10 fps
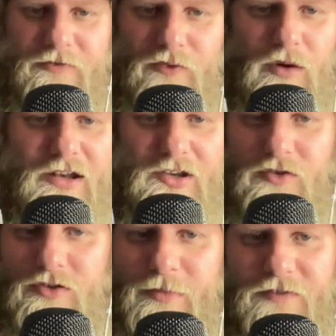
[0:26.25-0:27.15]
Before I
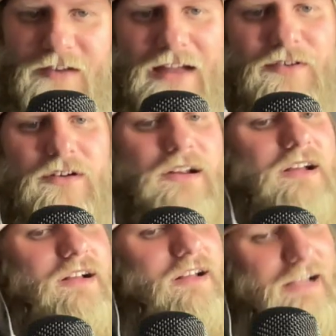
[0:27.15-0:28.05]
do me a favor,
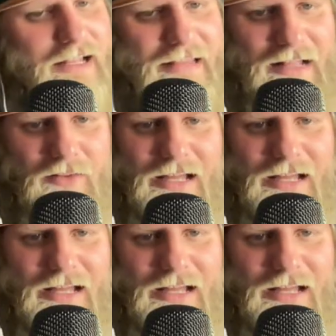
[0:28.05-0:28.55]
hit that